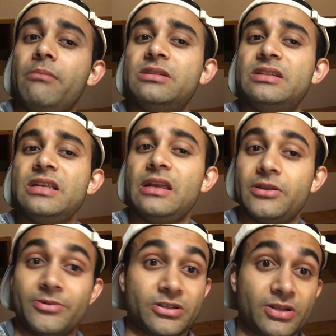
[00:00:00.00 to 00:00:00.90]
I'm
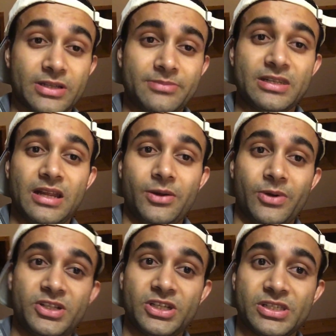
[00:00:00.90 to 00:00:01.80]
seeing the results I'm seeing,
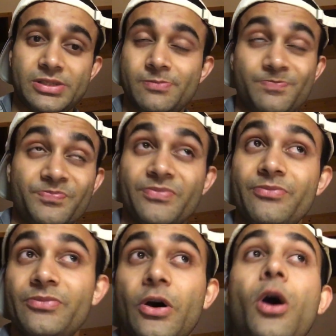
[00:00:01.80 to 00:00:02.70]
which is
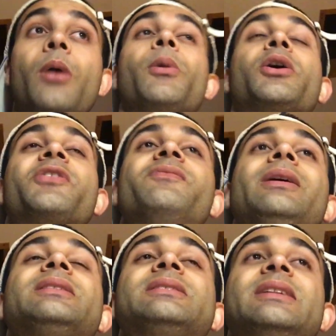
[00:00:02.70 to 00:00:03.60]
the hallmark of
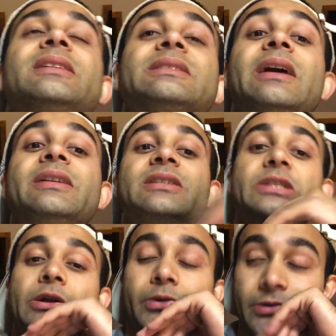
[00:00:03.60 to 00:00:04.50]
medicine and science
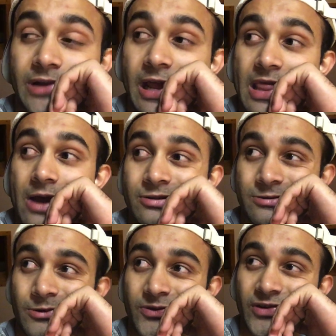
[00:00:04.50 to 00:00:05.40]
in general, and that
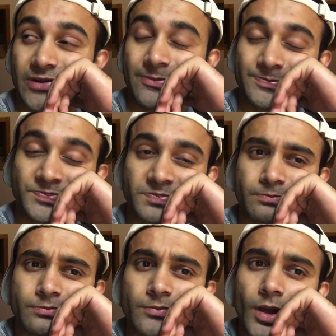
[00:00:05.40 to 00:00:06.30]
was really fun.
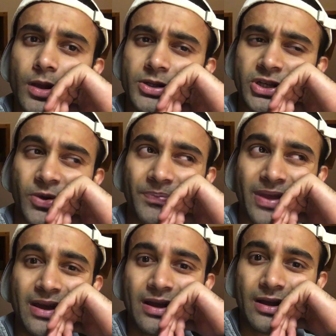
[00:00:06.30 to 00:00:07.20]
So
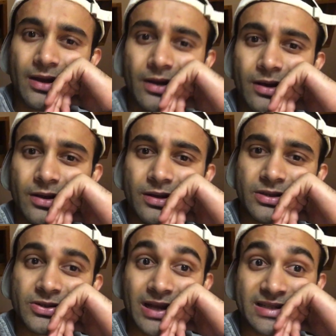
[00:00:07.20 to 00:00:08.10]

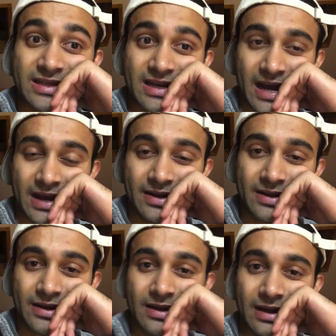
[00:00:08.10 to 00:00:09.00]
that's today,
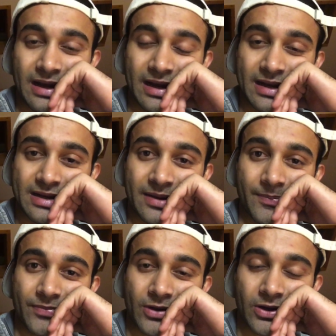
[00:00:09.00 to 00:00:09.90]
and
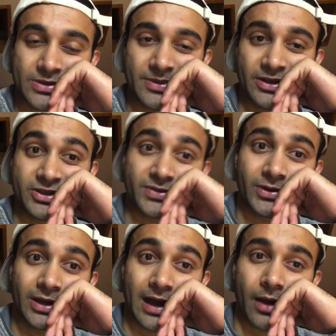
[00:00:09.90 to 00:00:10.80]
ultimately just
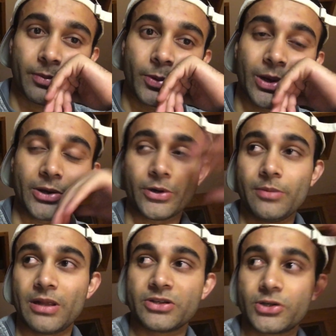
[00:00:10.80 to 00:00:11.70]
really happy. We had a
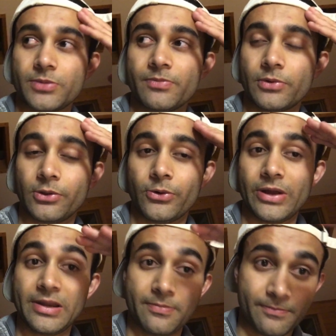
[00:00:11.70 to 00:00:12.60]
great mentor,
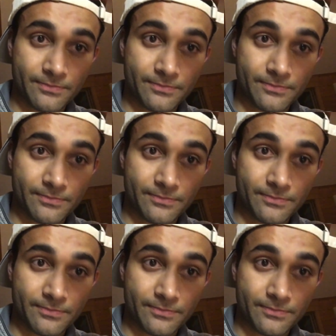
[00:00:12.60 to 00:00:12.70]
Lloyd.